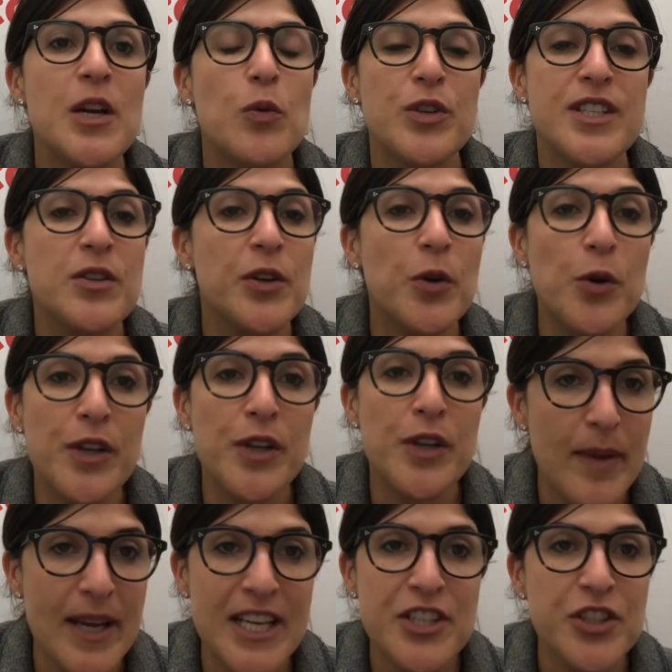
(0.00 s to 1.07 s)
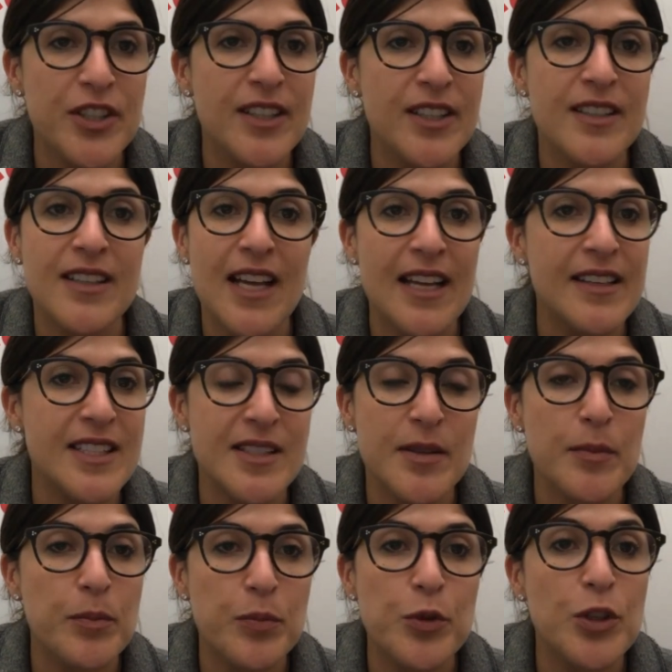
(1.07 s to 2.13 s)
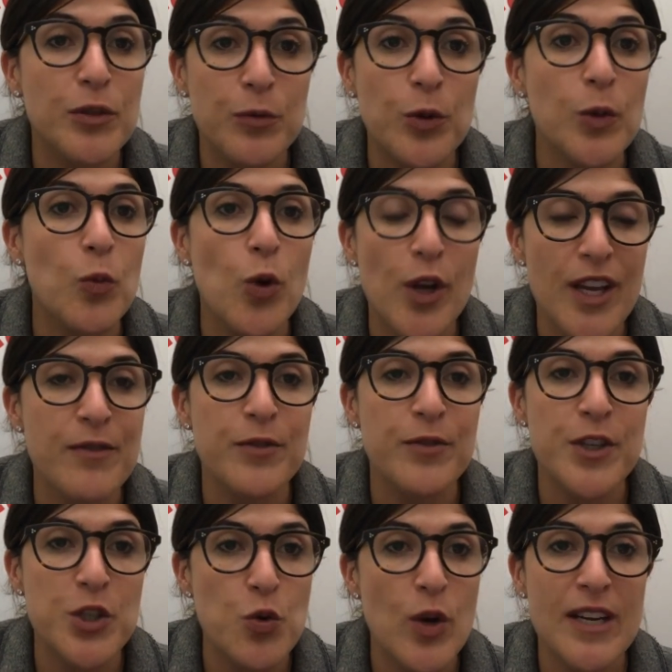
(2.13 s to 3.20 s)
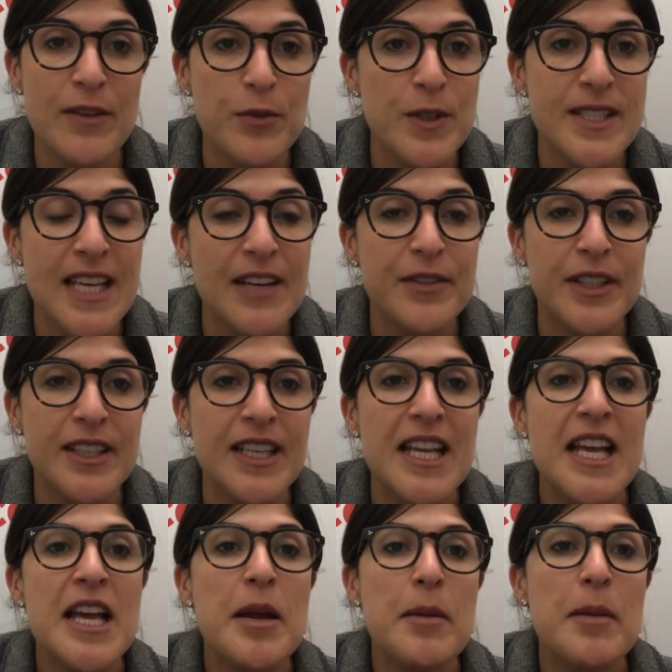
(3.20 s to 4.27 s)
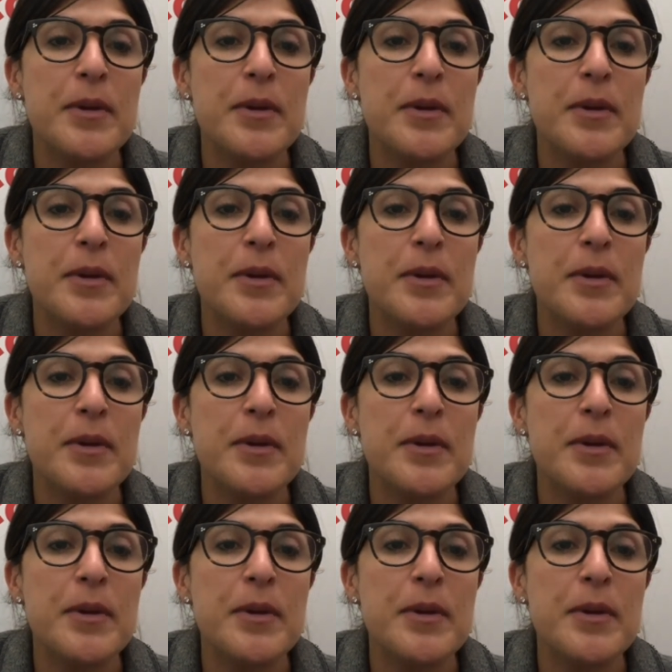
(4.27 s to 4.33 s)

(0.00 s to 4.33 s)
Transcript: which has got all your information and is beautiful and working for you 24/7. Mm-hmm.